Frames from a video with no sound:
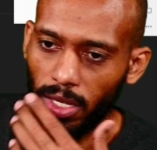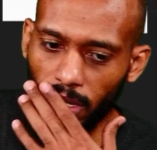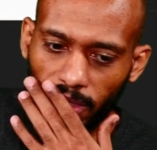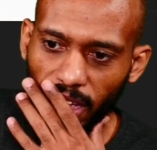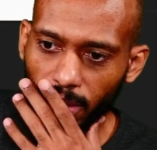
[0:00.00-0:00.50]

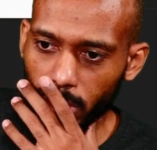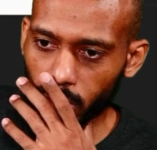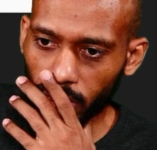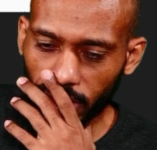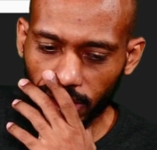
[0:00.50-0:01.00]
the app is
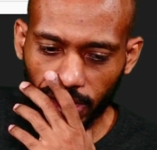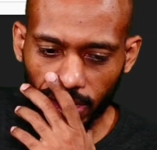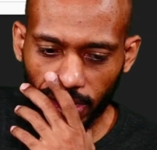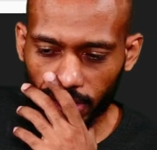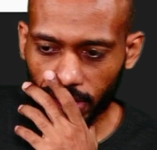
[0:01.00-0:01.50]
working now,
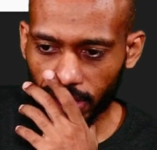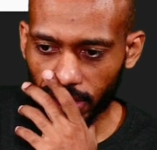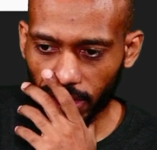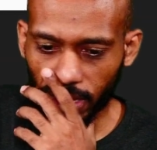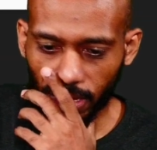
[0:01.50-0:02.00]

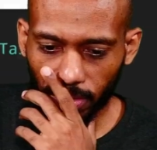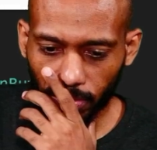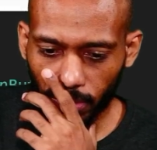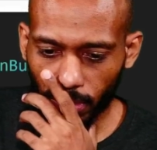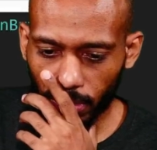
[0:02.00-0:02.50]
and if
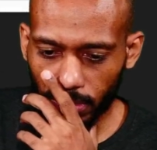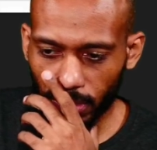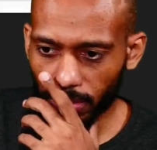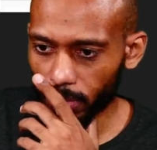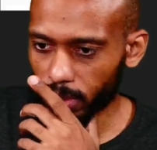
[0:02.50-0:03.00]
you
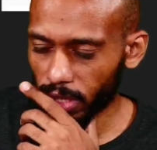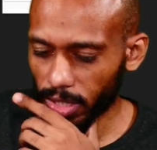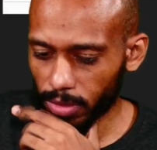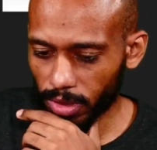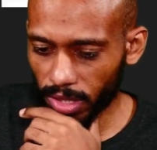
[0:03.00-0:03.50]
try to
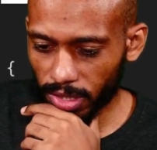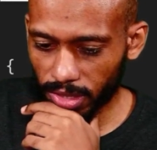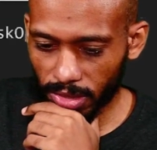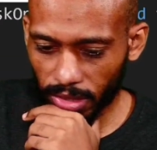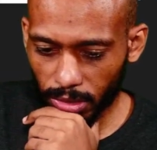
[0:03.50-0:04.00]
click the
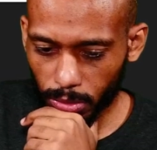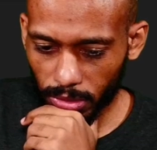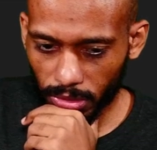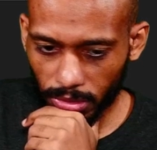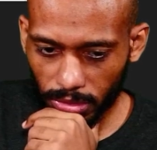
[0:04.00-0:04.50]
delete
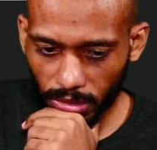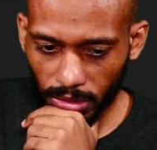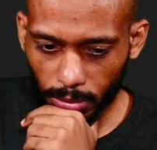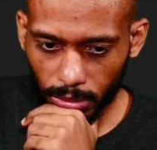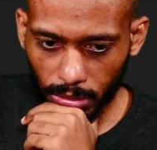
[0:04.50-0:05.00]

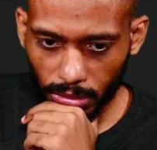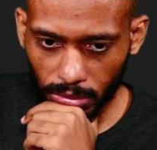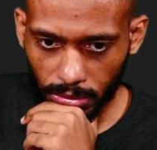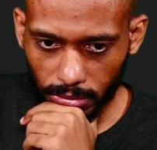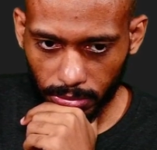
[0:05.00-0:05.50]
button,
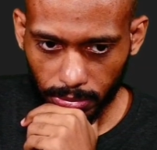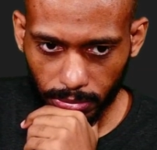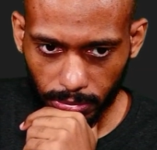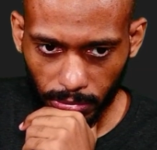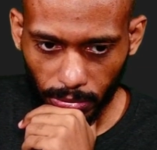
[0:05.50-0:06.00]

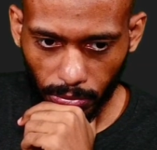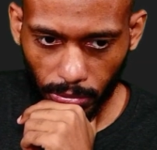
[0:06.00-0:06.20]
if you